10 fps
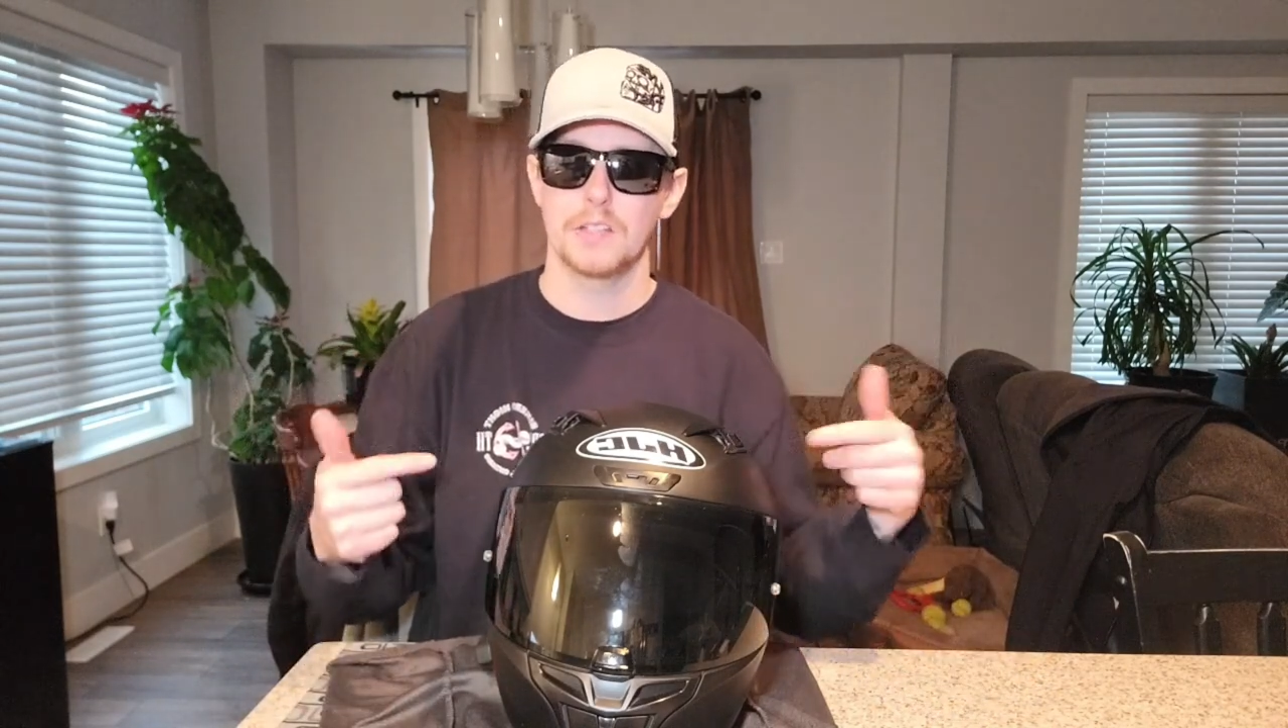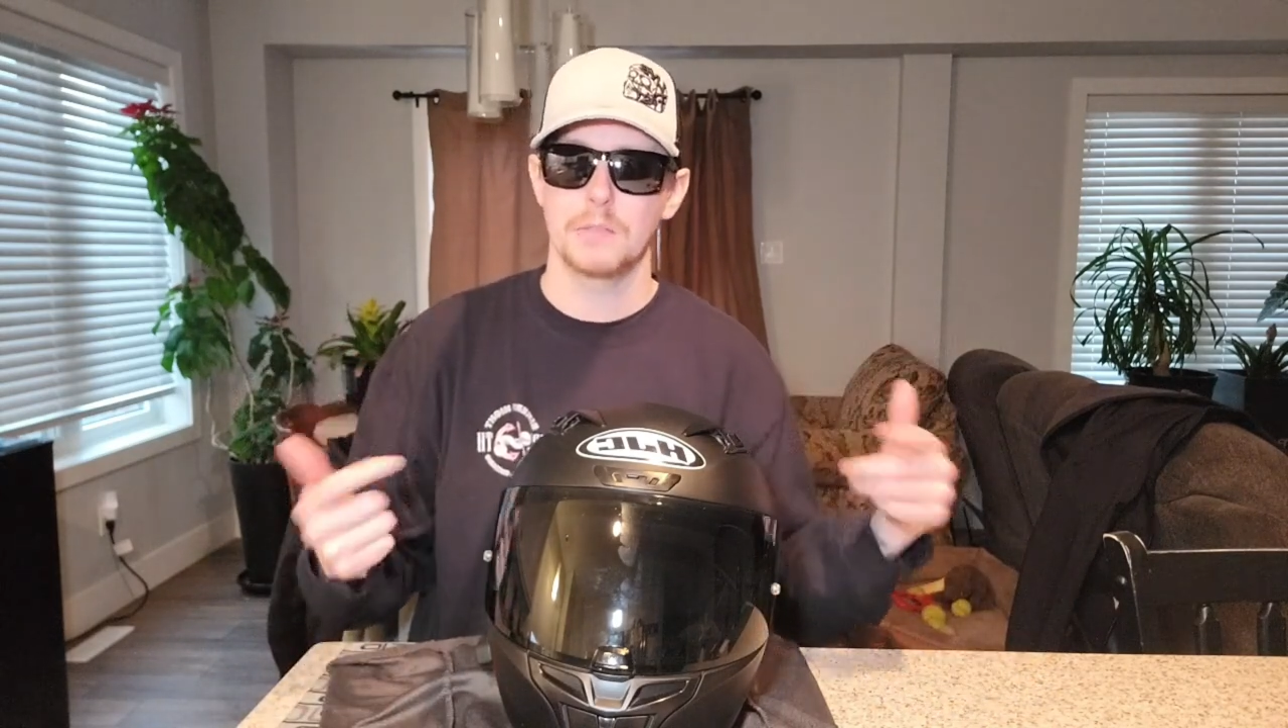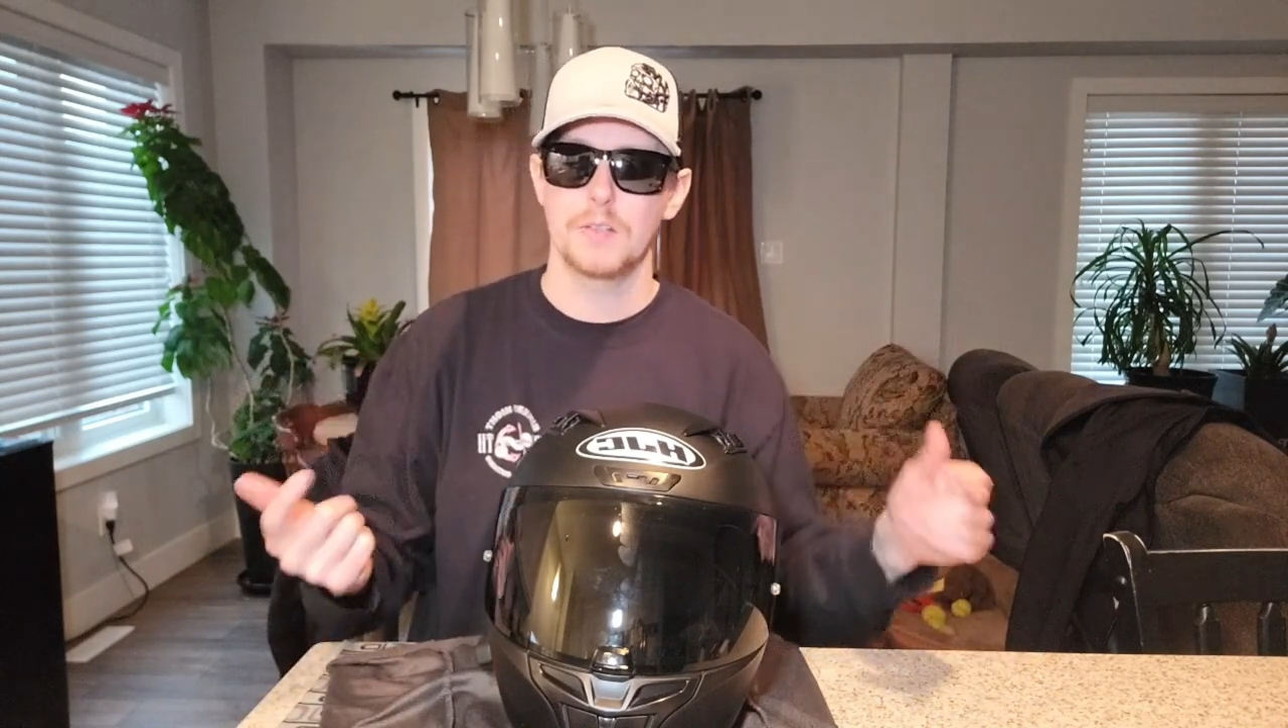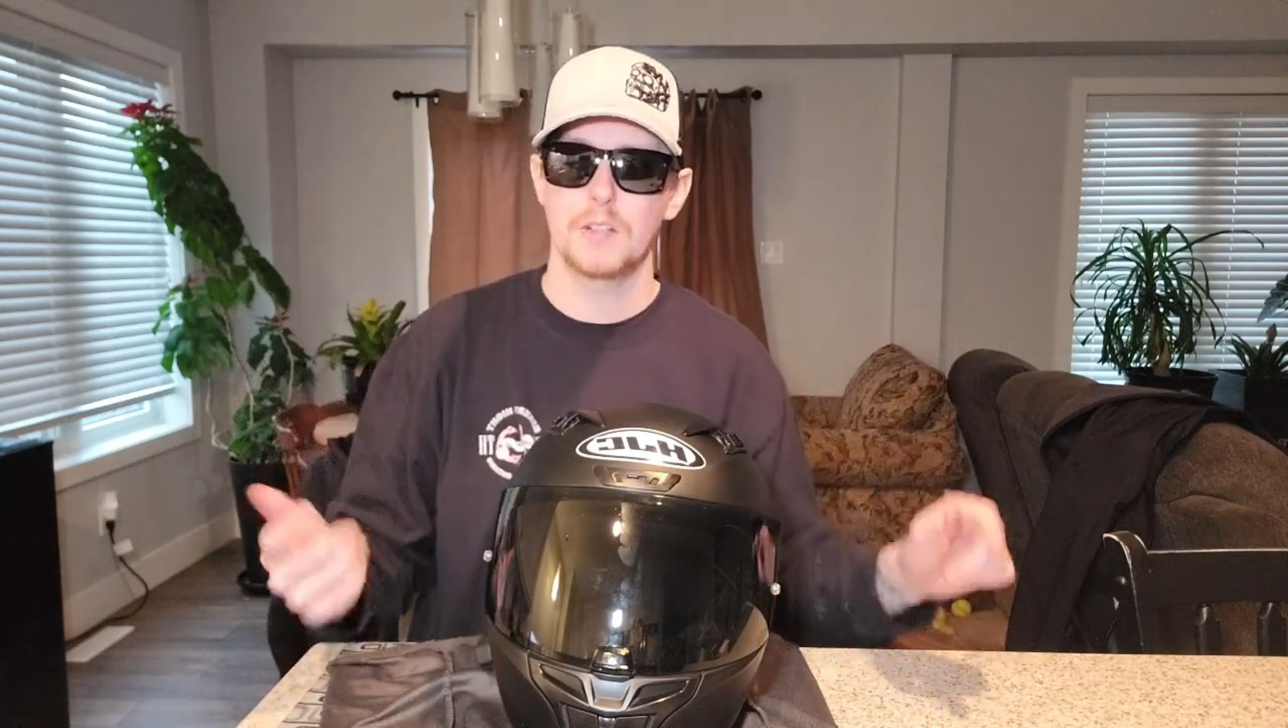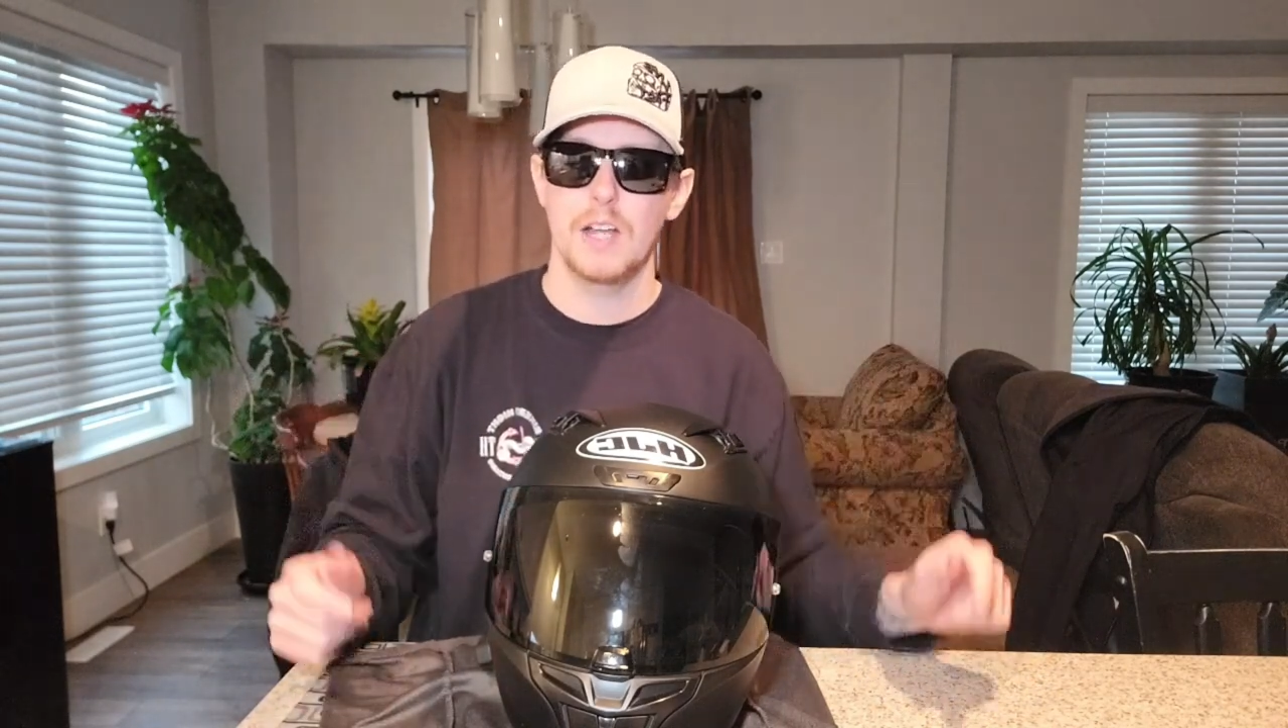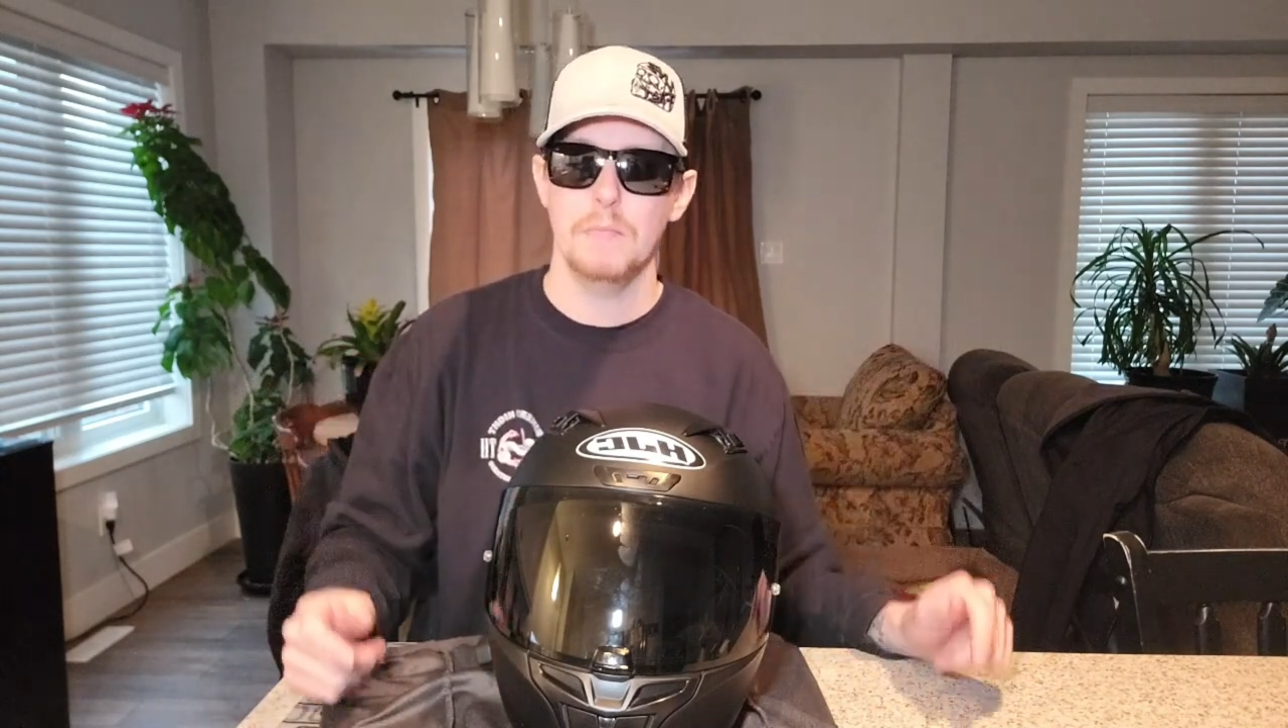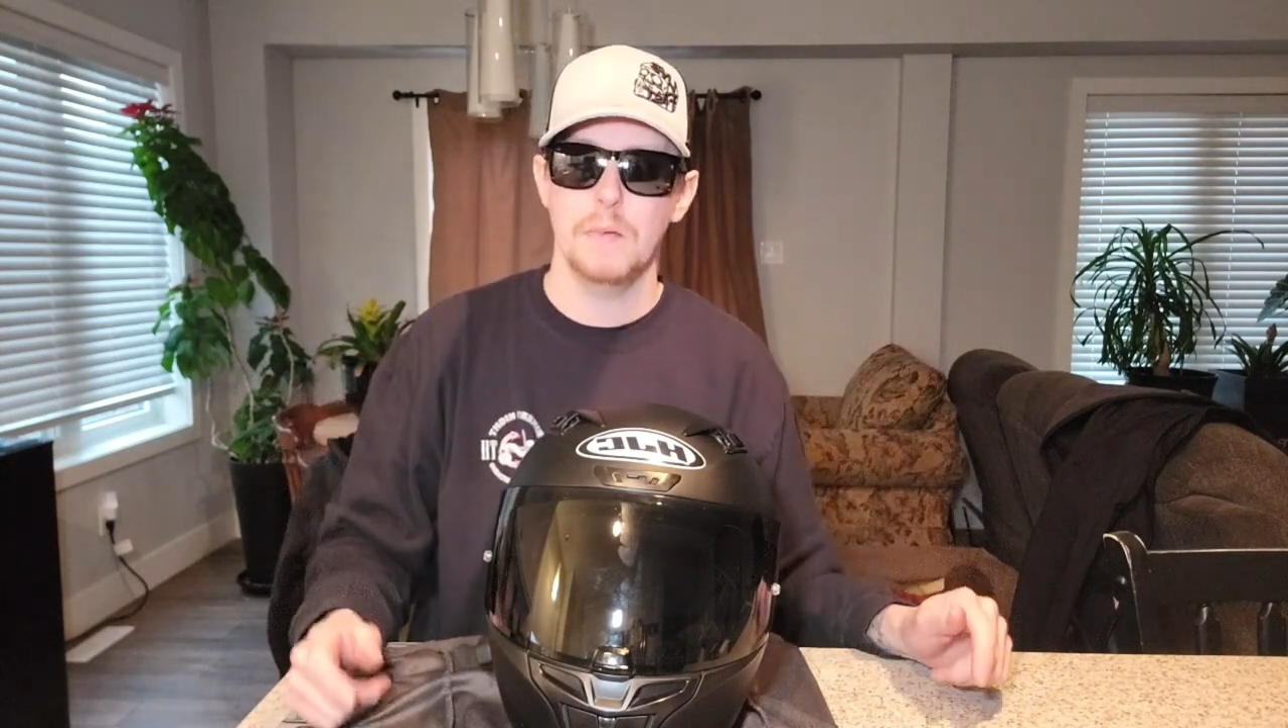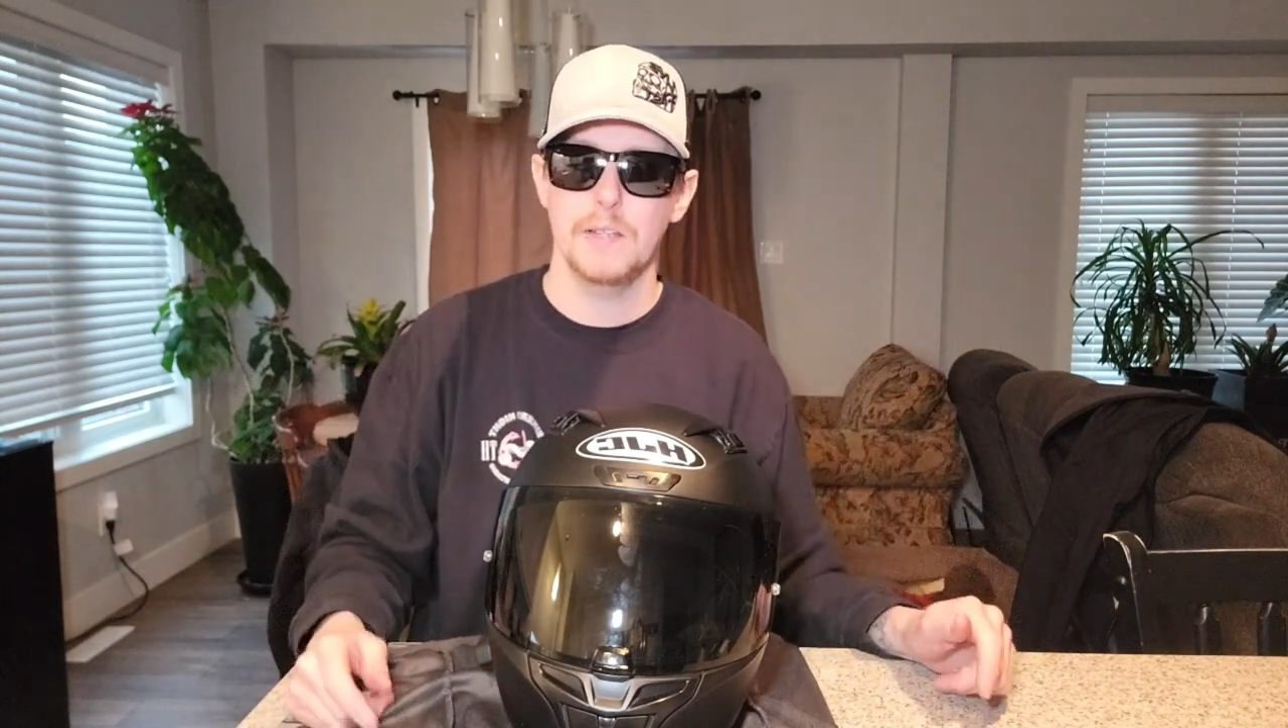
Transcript: subscribe